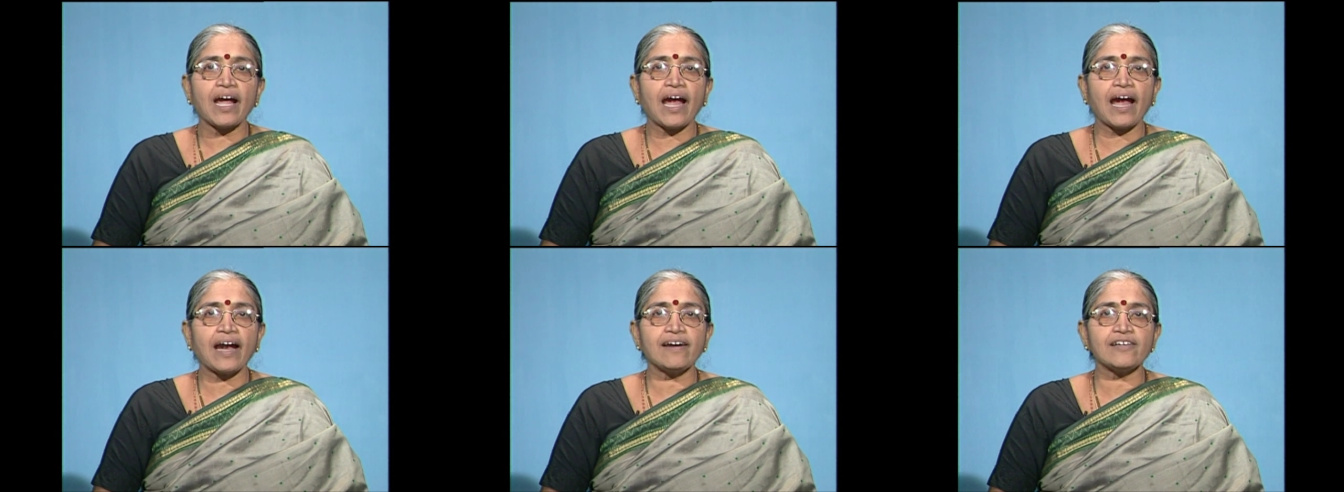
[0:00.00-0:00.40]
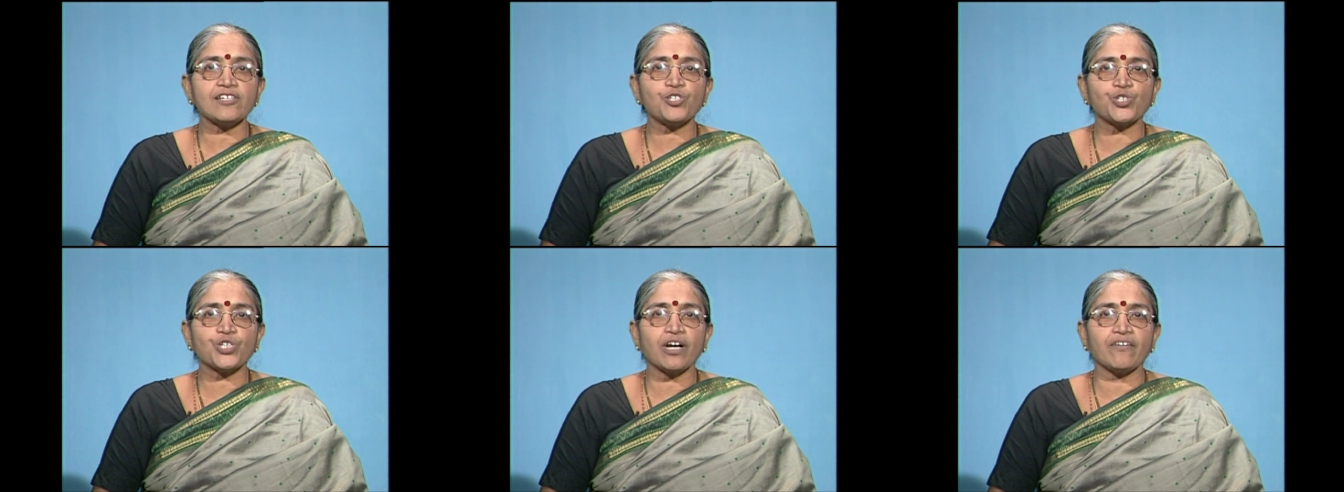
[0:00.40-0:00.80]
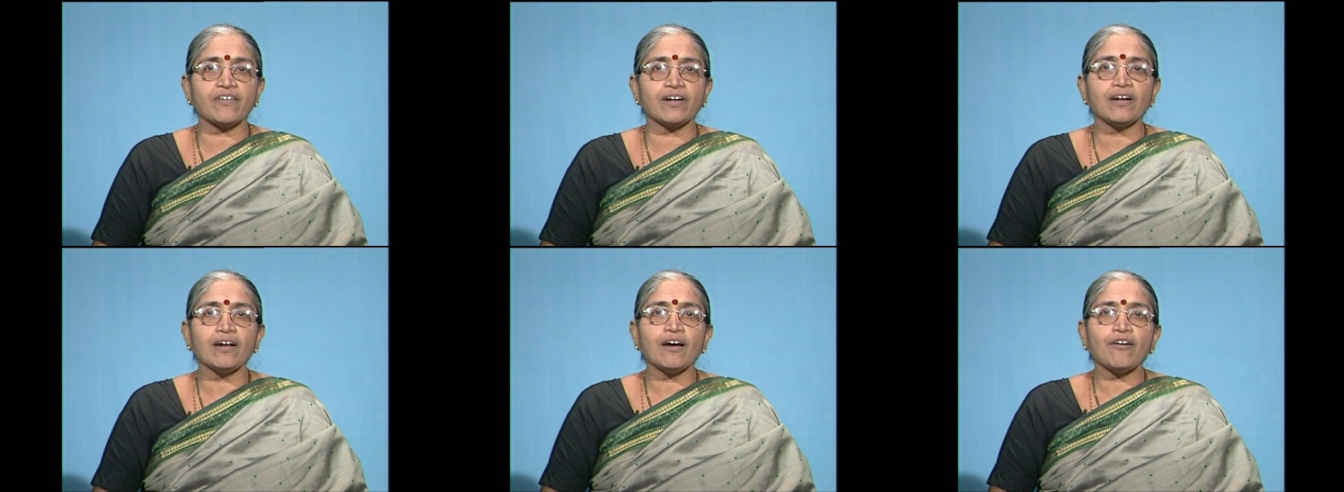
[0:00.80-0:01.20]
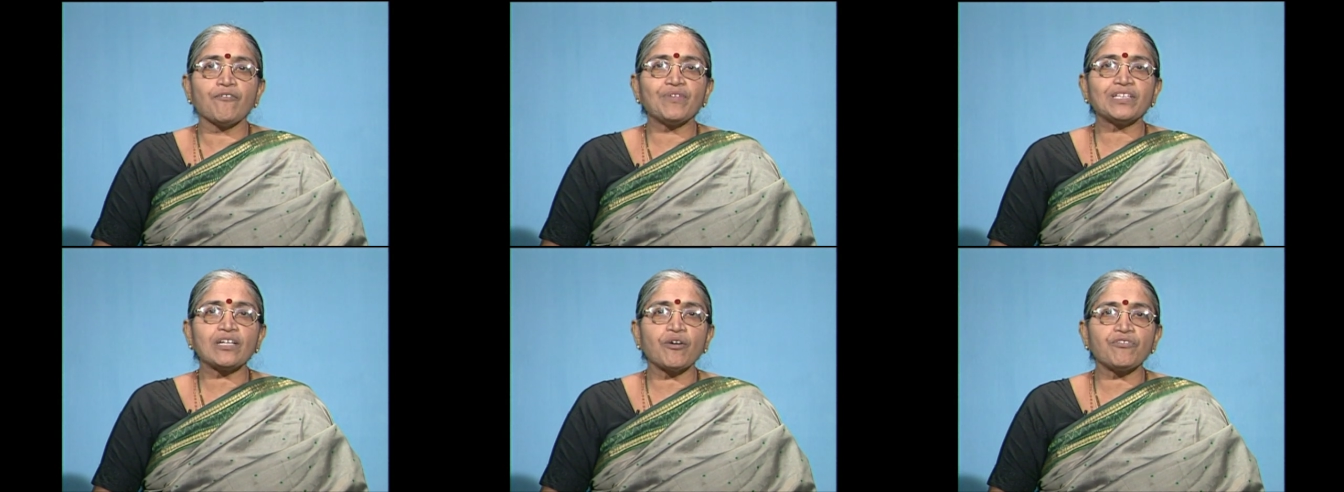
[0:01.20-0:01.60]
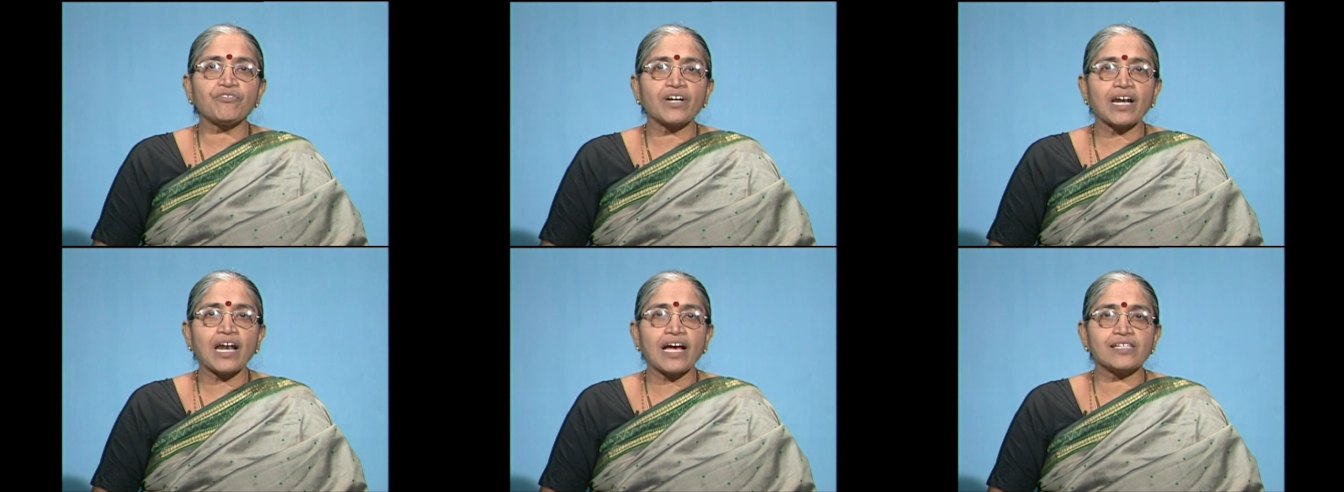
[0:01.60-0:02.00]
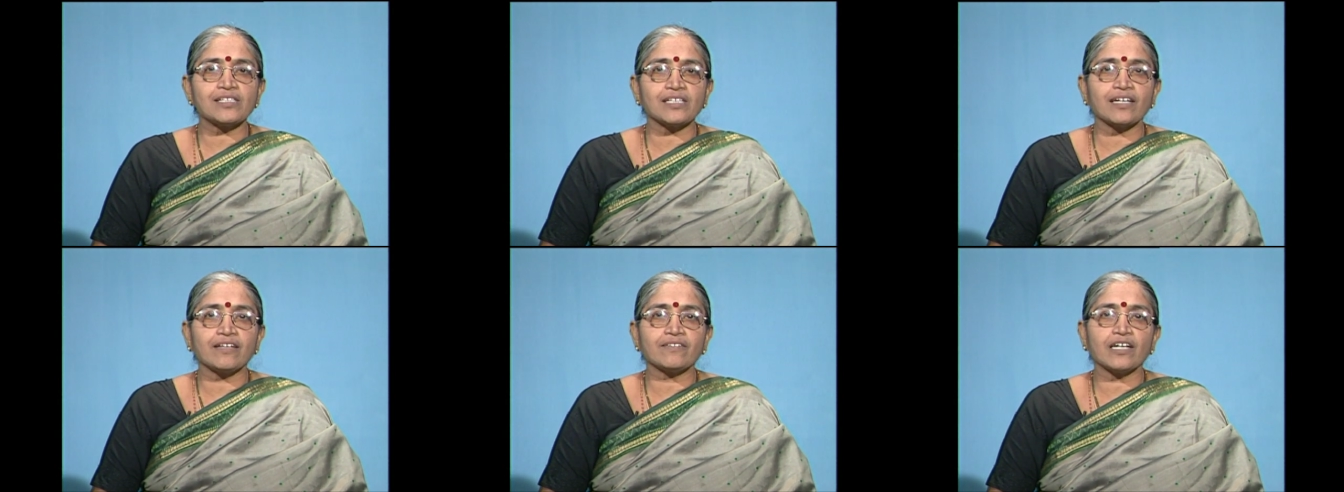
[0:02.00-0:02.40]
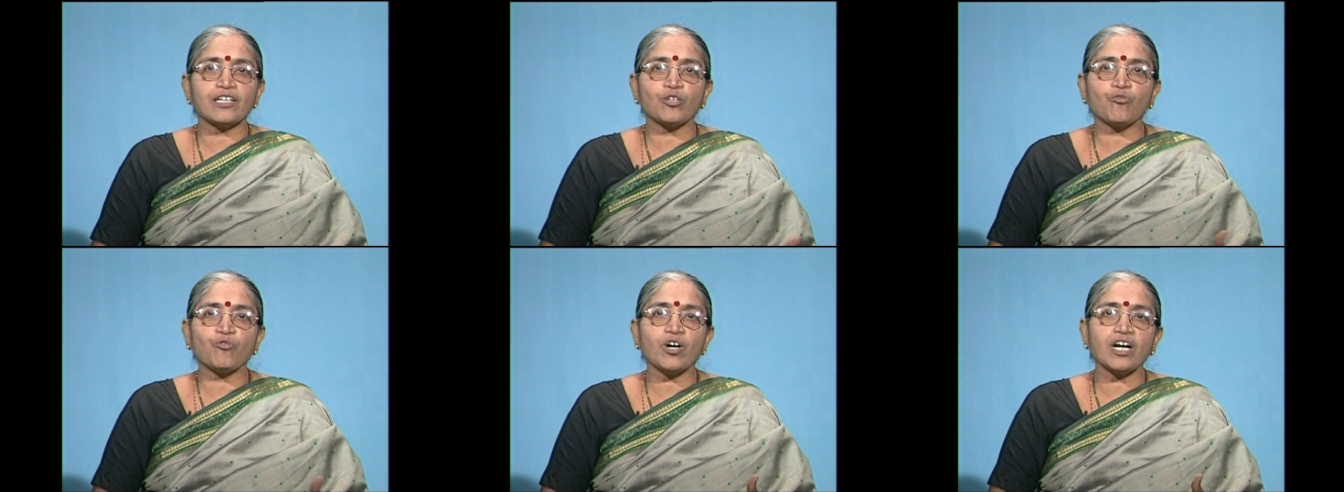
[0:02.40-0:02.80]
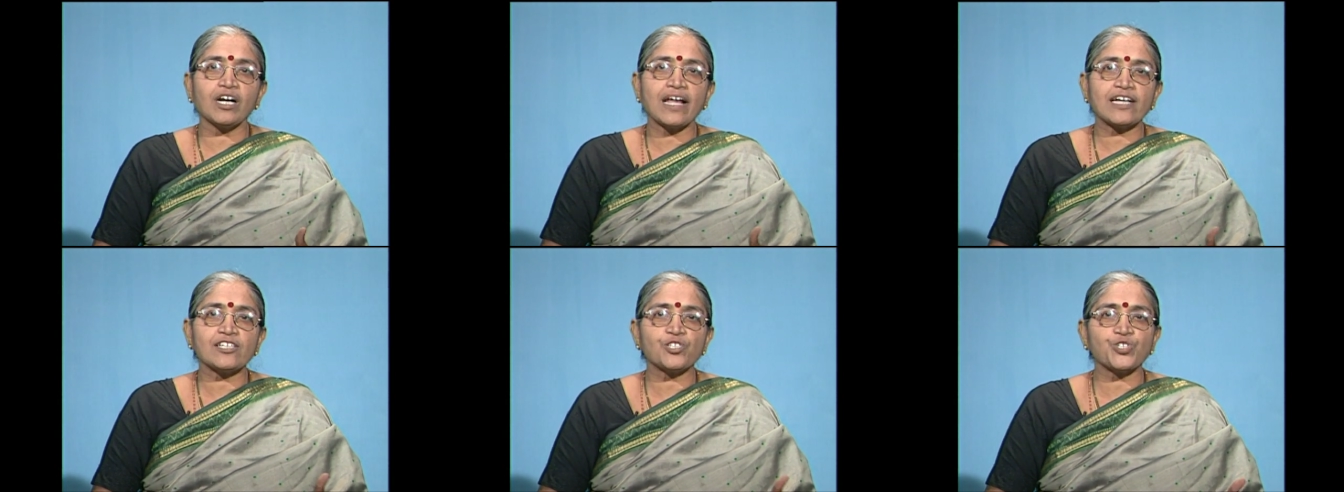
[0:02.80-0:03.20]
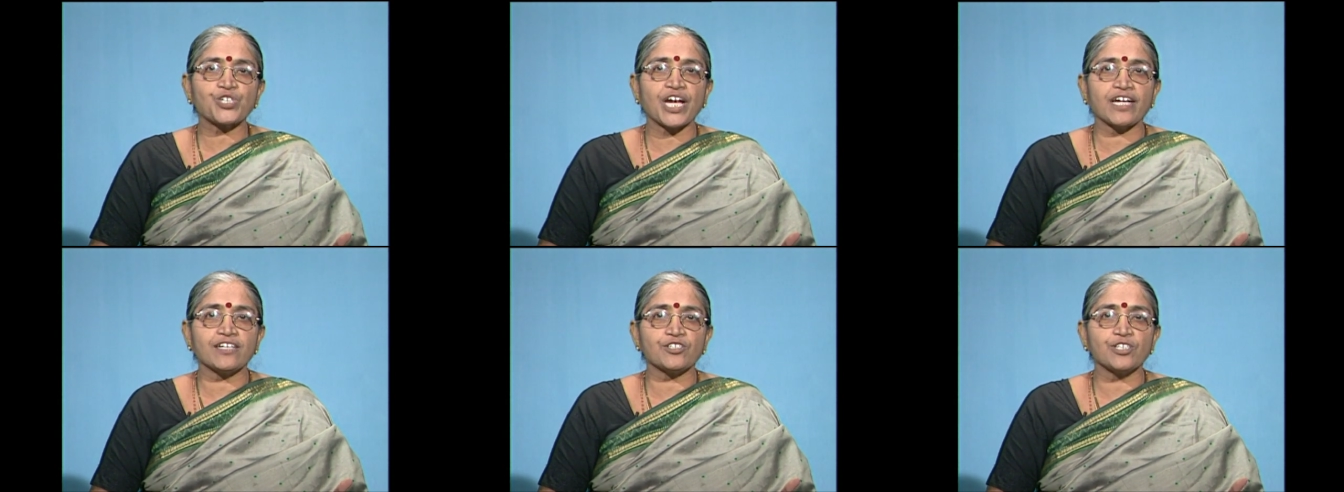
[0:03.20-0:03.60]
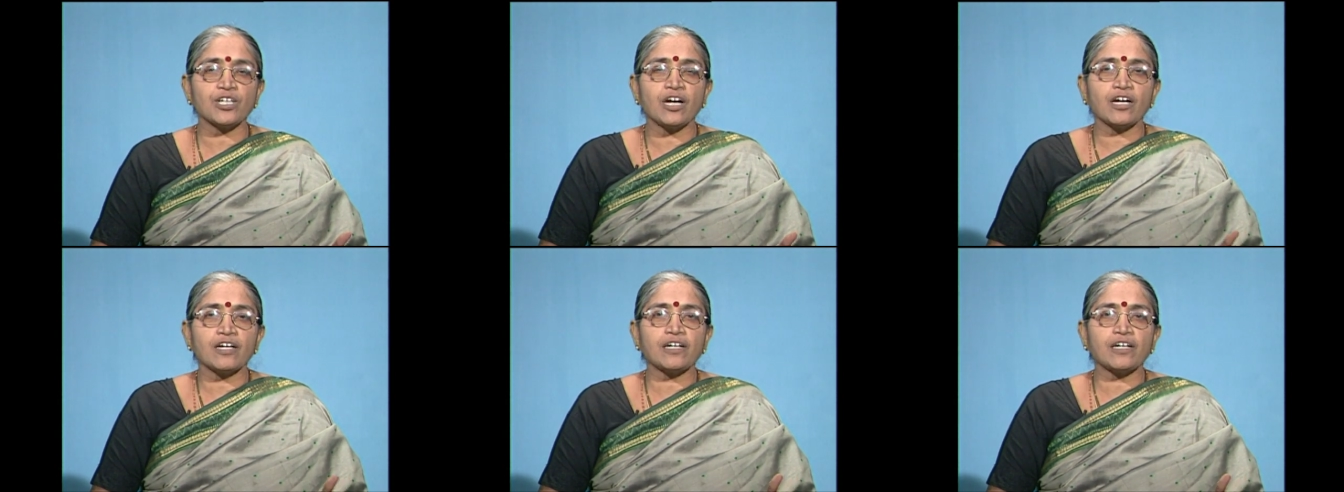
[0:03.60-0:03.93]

and his children without realizing that the world has changed.